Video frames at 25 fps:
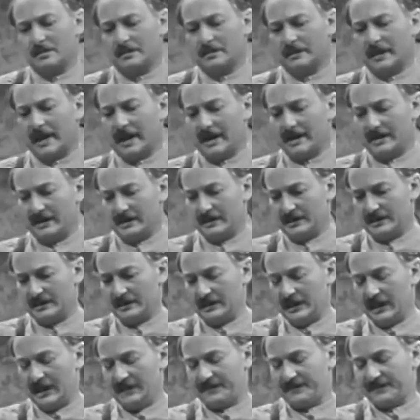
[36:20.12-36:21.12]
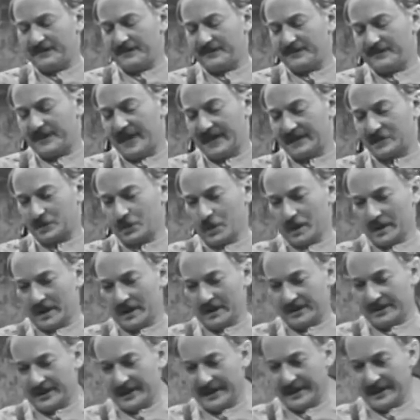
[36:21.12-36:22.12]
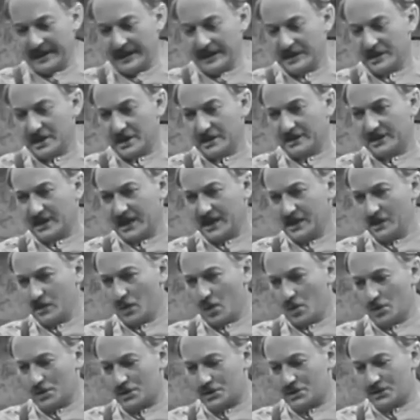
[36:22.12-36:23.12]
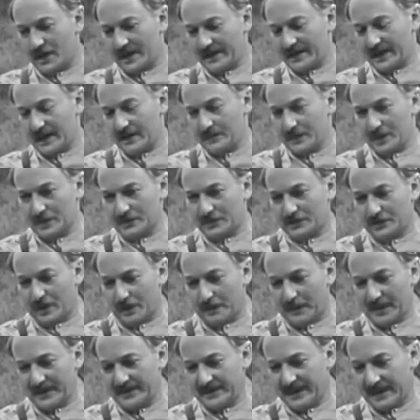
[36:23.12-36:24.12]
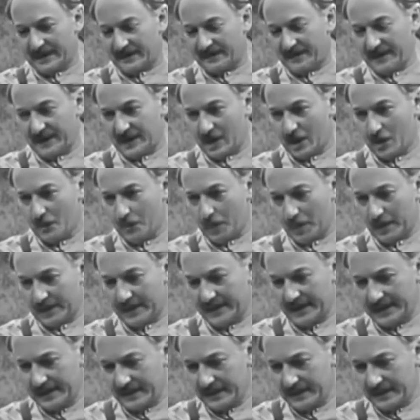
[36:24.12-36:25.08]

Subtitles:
Now, if that's what I think it is, I'll tell you all straight, I'm not dropping dead for nobody.